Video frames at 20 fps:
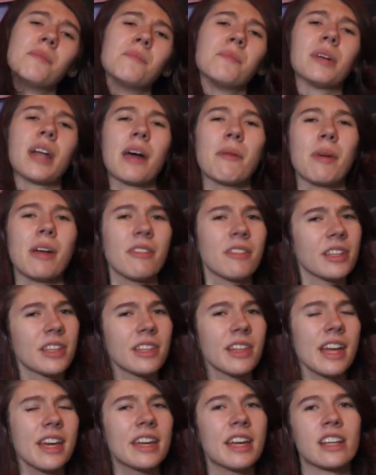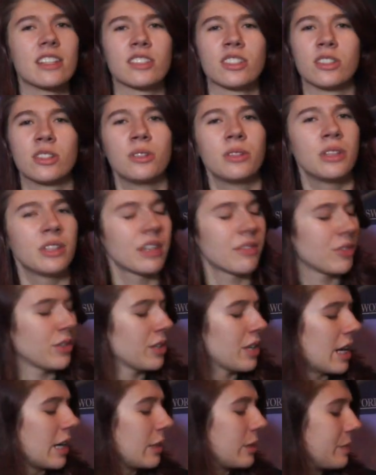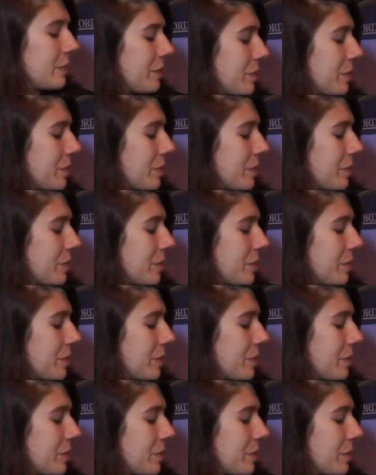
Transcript: but I might really like it, so you never know.